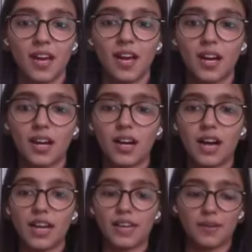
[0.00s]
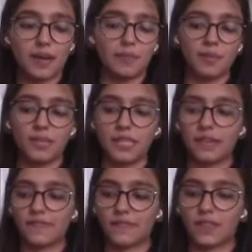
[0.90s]
I
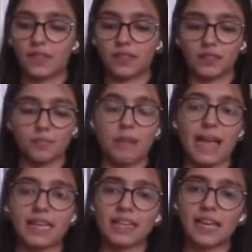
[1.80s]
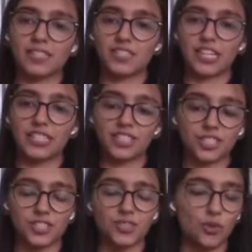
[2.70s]
believe the packing has changed.
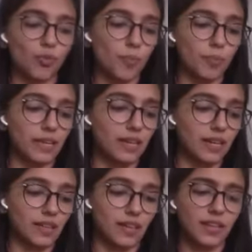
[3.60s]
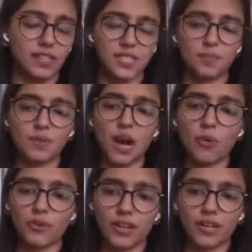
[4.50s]
It's no more pink. I think it's
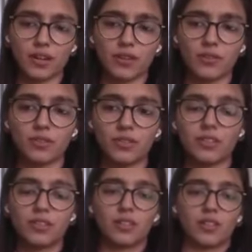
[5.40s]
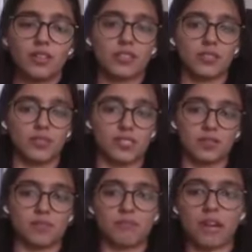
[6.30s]
brown right now. So it's
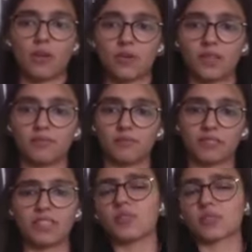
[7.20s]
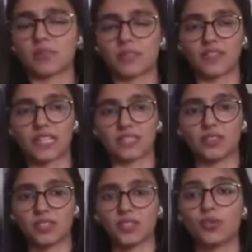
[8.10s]
brown and green or something of that
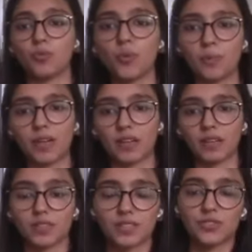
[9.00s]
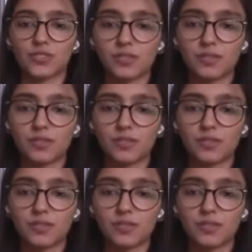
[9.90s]
sort. It's no more pink. So,